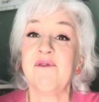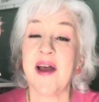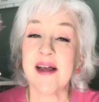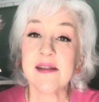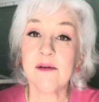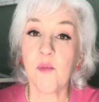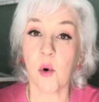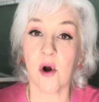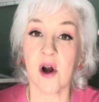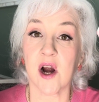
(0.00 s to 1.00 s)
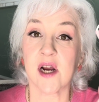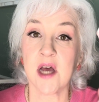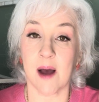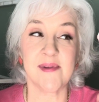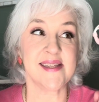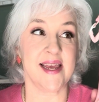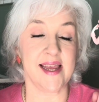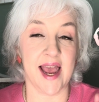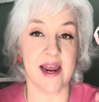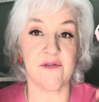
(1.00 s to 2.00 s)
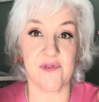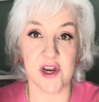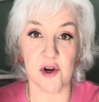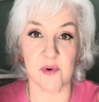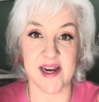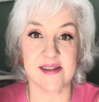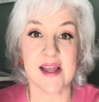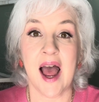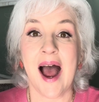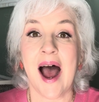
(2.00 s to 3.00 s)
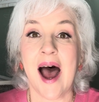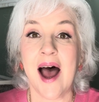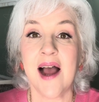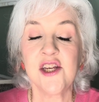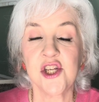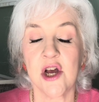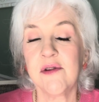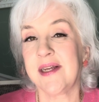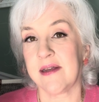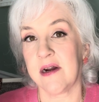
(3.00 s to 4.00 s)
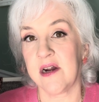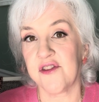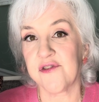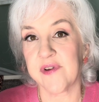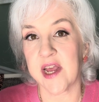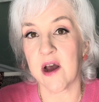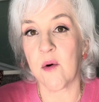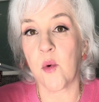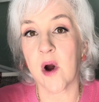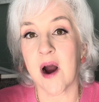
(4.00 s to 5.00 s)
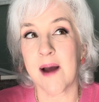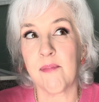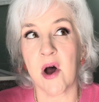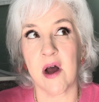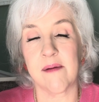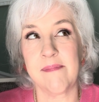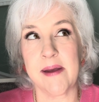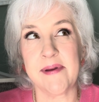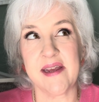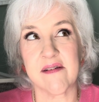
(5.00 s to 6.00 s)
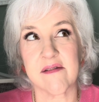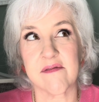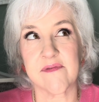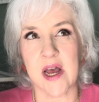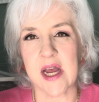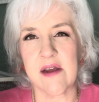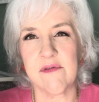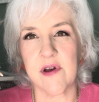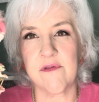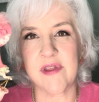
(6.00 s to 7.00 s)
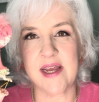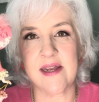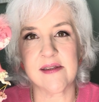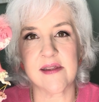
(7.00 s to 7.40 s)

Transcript: Found some more Thomas Kincaid figurines. I showed these in another video where I bought maybe 5 of these.